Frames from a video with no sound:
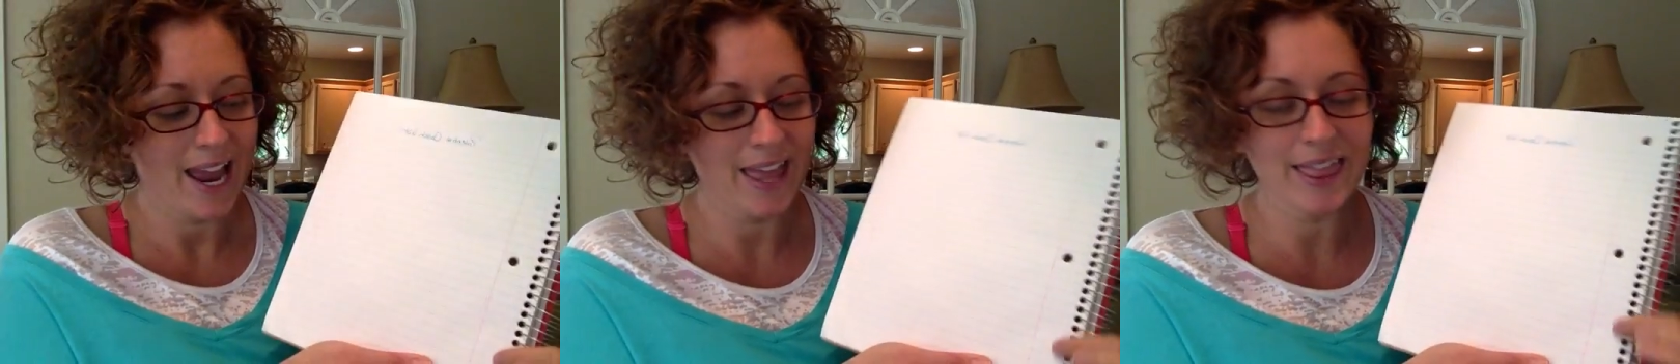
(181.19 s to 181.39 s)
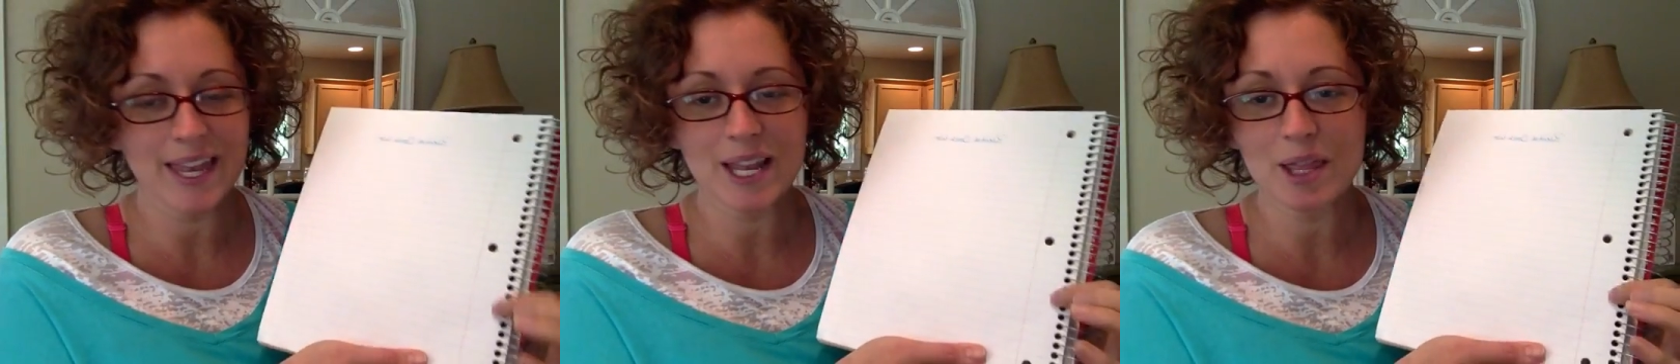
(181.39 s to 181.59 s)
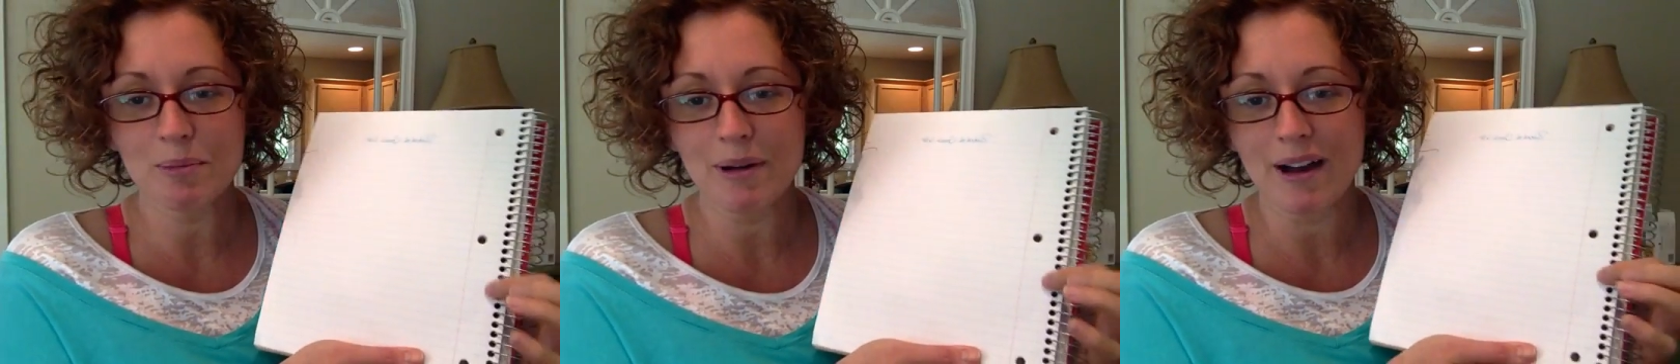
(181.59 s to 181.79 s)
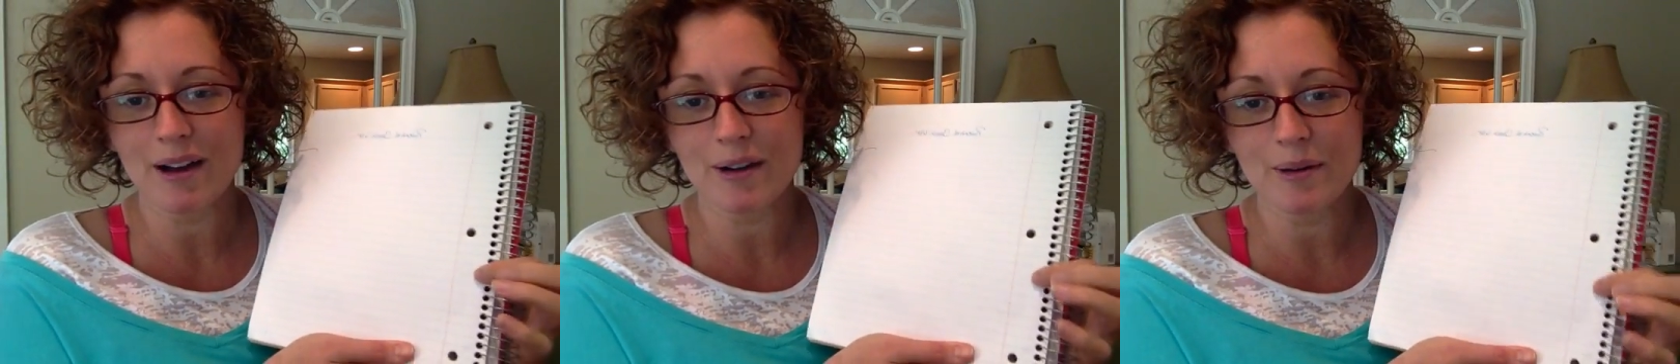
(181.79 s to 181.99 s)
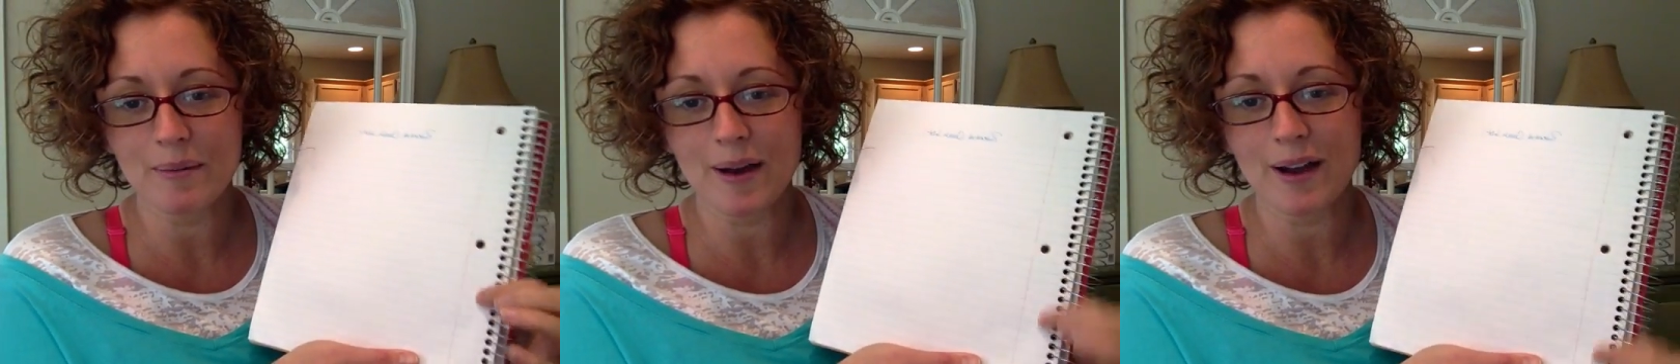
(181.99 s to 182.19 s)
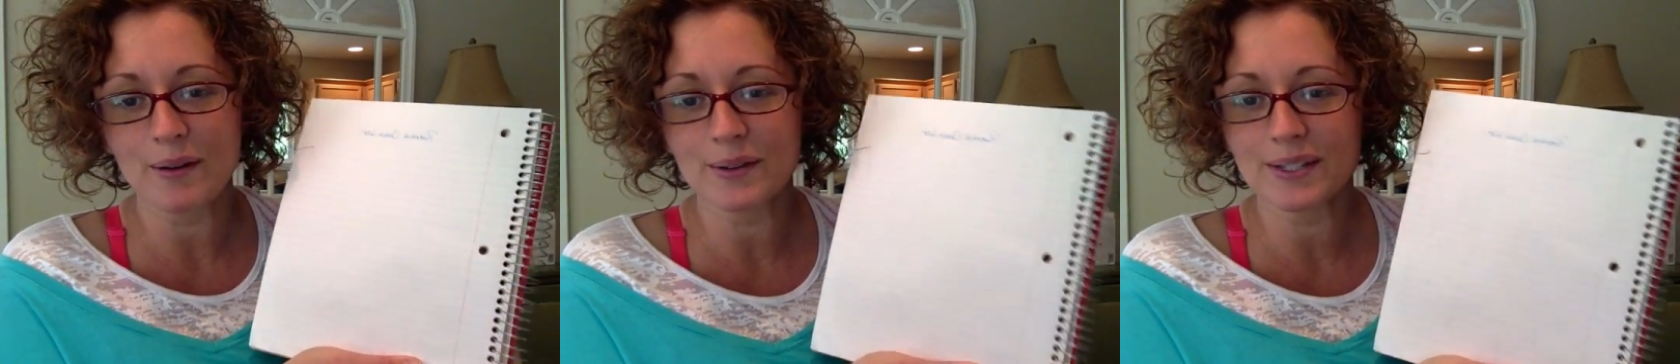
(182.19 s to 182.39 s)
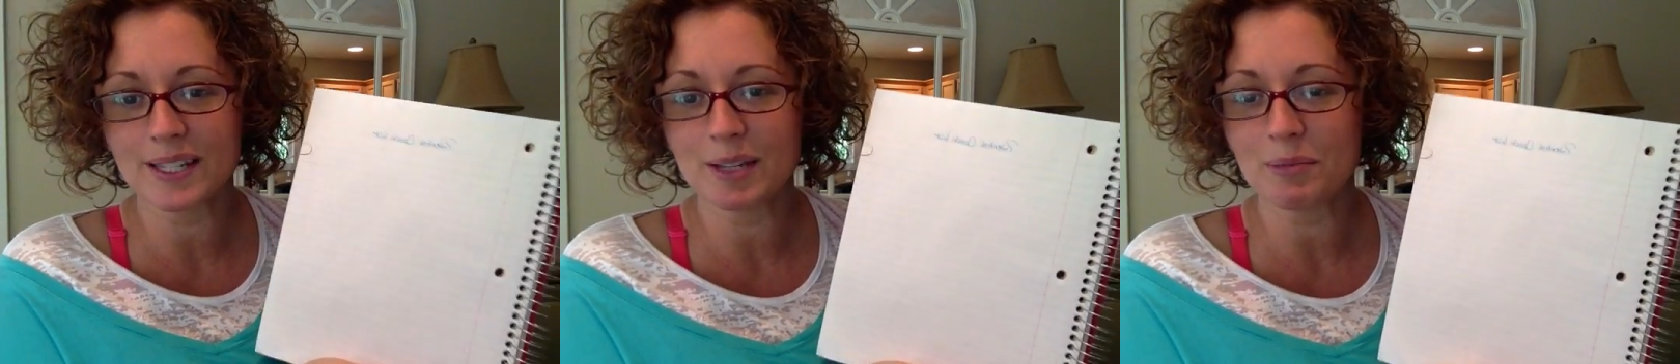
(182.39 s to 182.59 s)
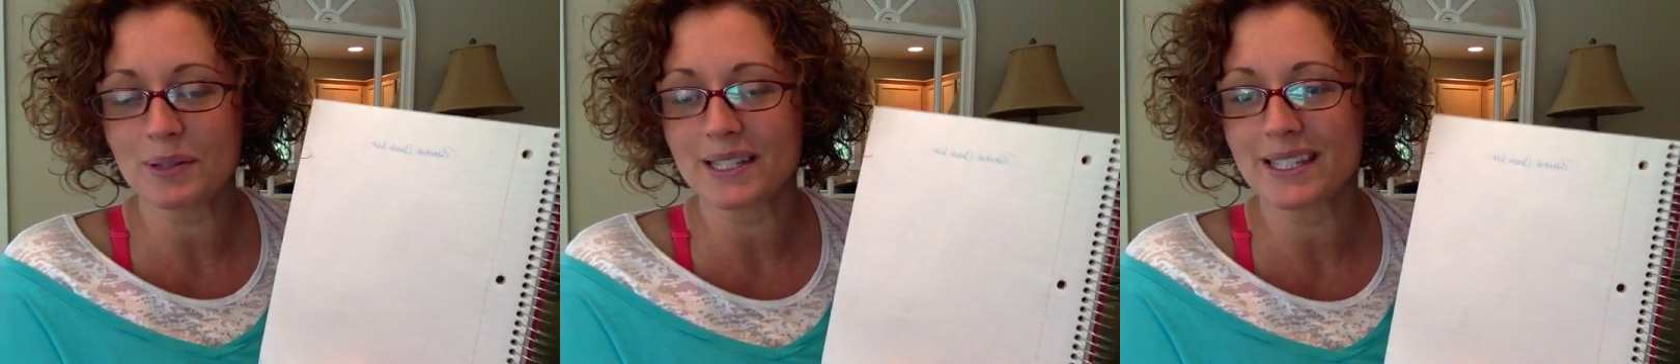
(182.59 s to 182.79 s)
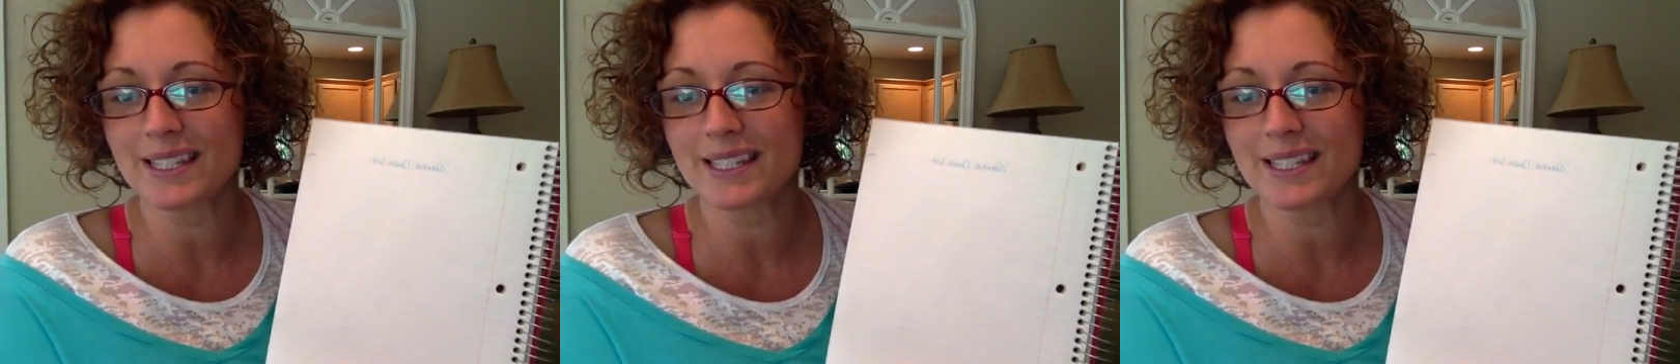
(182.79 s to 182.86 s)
And then at the bottom, I always keep a